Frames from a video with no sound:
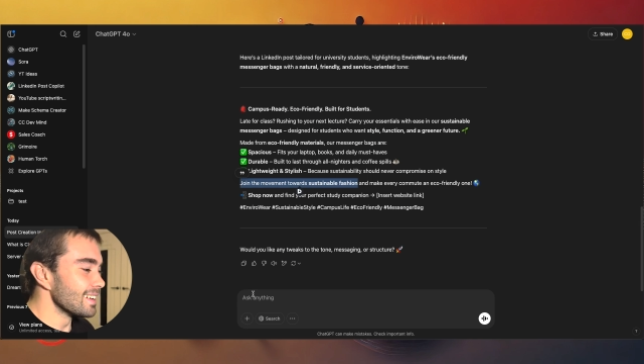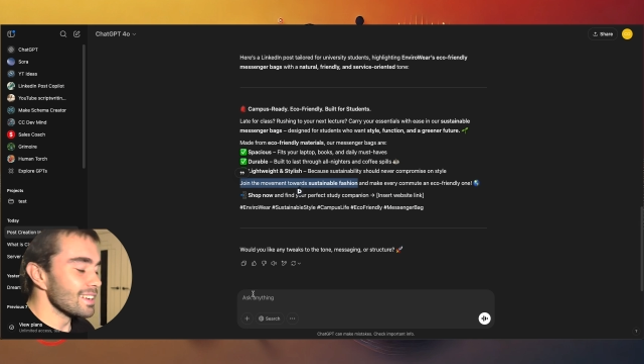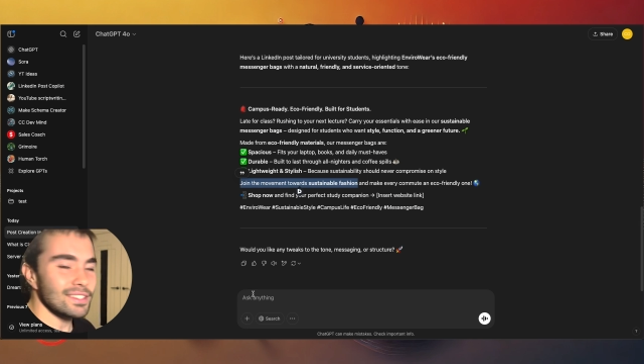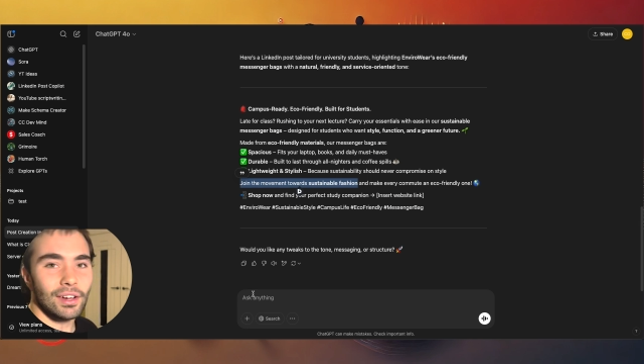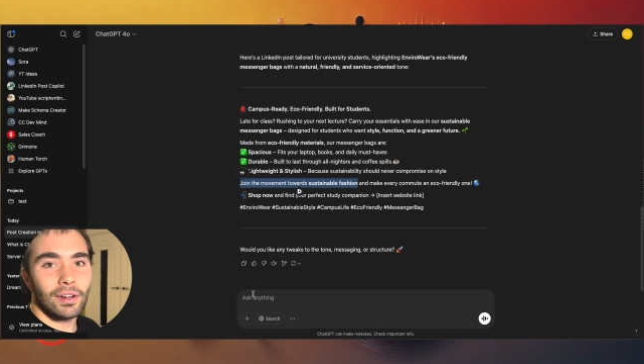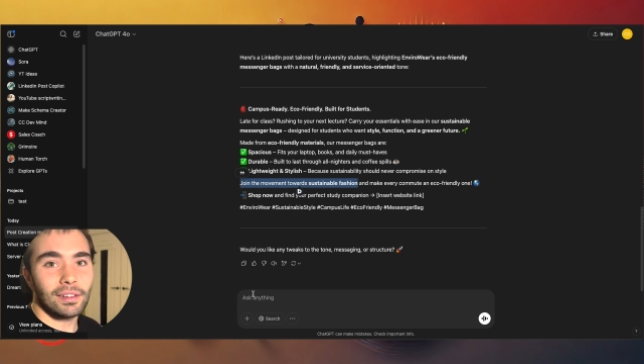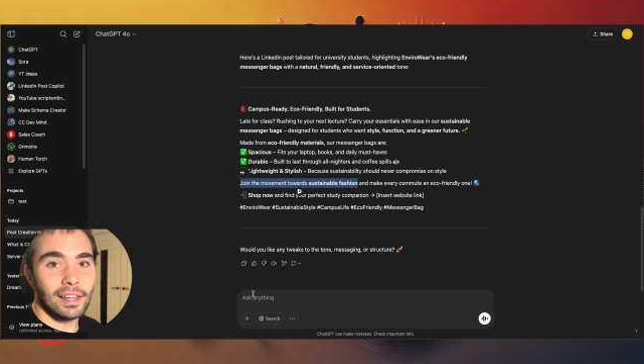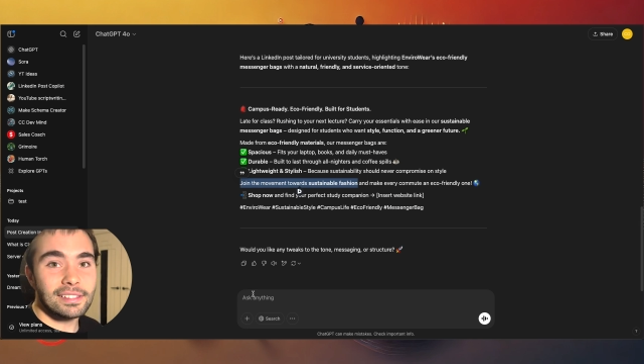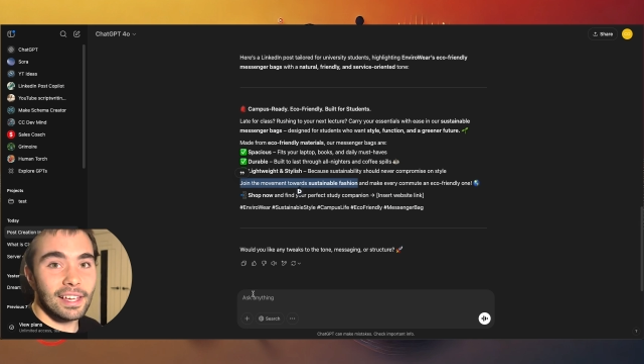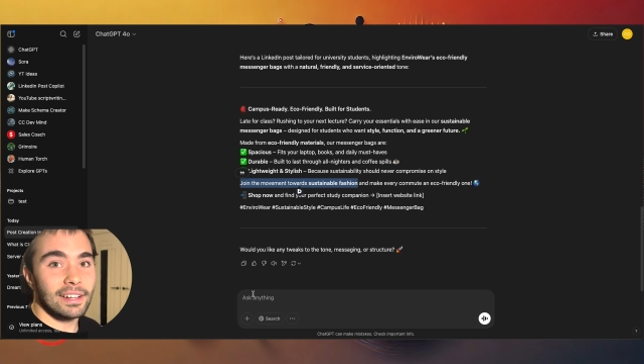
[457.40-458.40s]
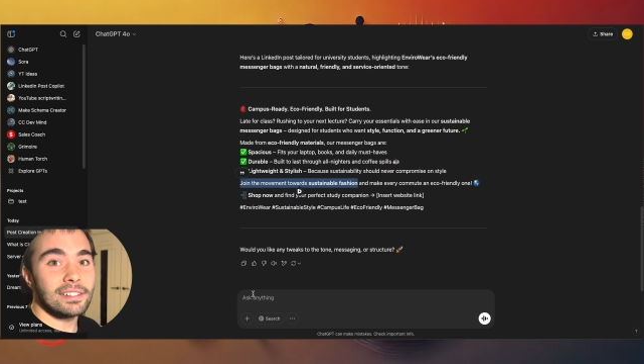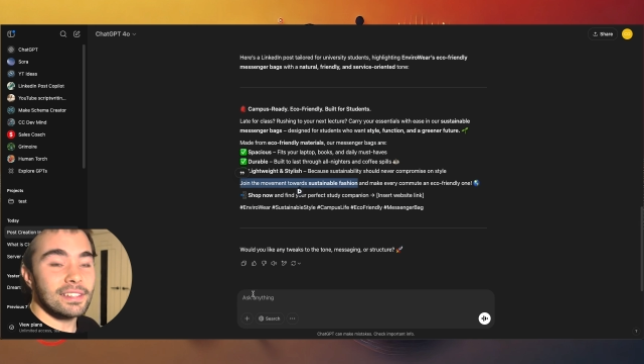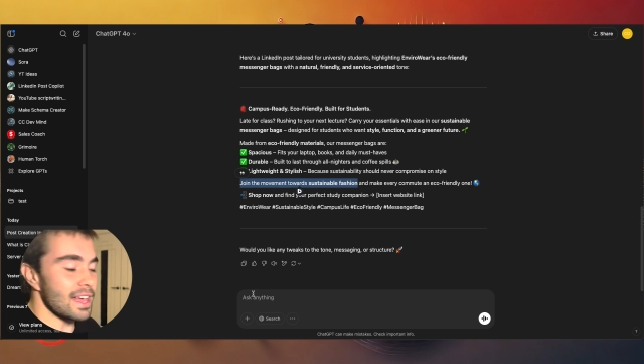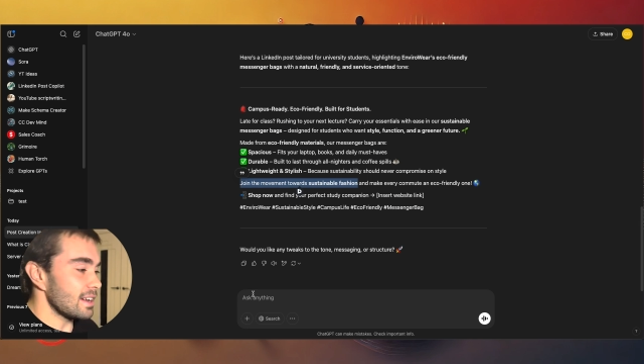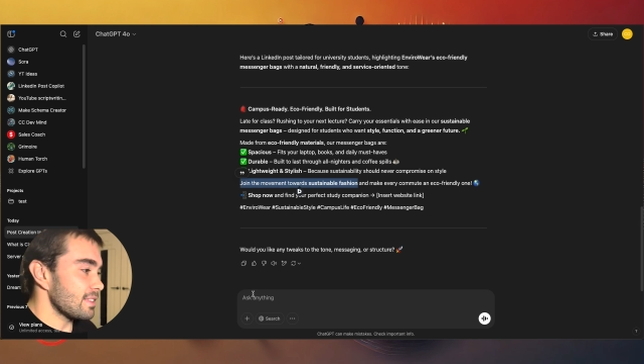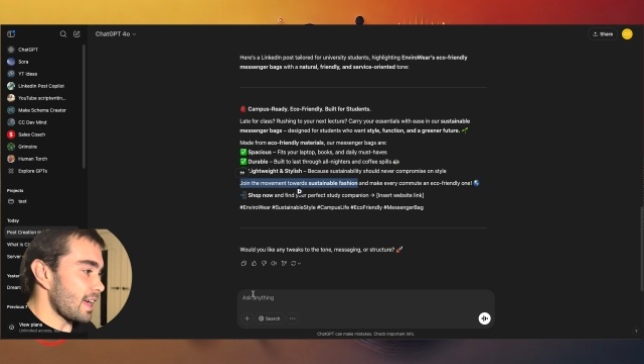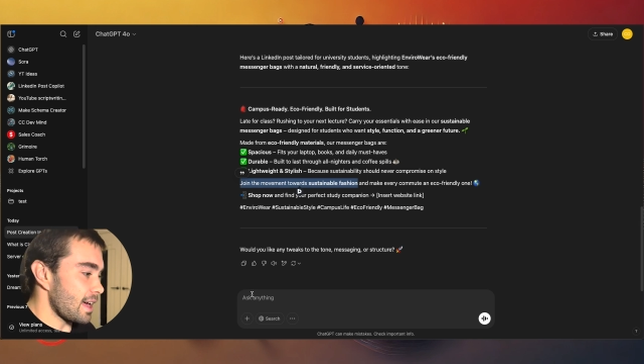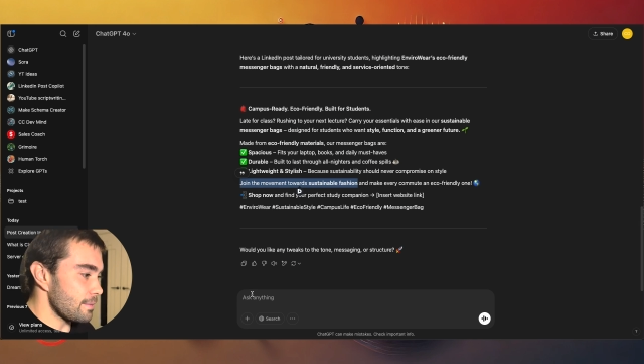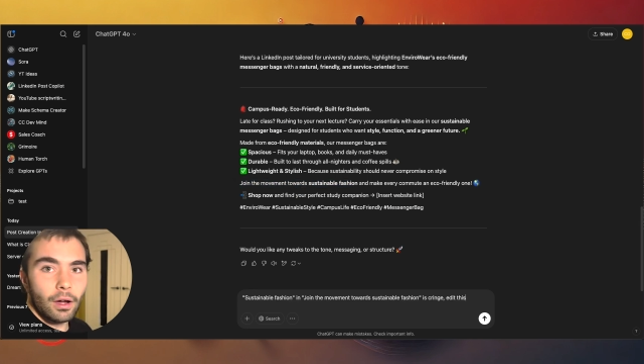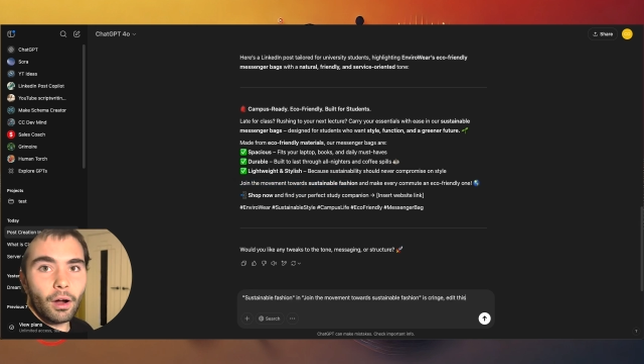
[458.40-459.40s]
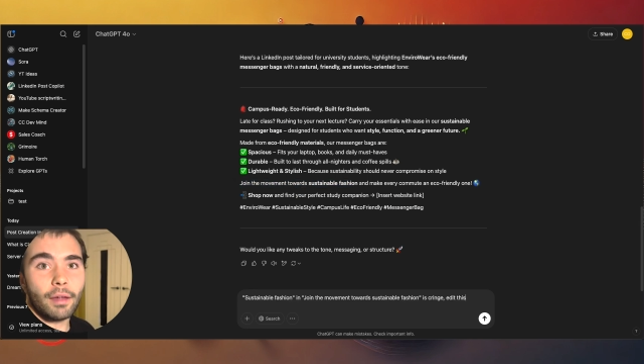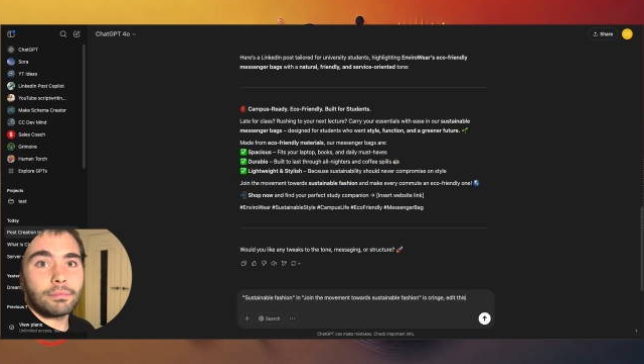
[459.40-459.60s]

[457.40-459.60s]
So let's get it to edit that. All right,